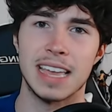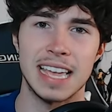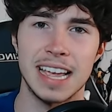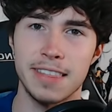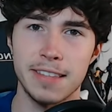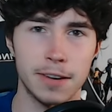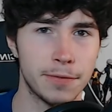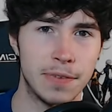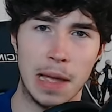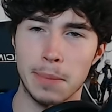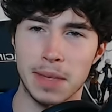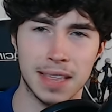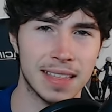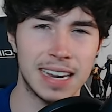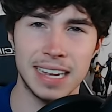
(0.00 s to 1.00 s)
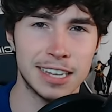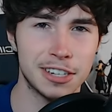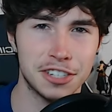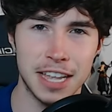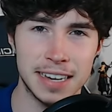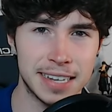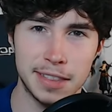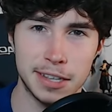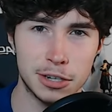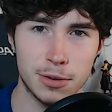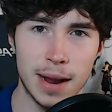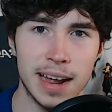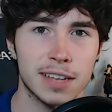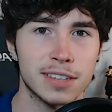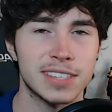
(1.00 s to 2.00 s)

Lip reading: in their family lineage that did the trials.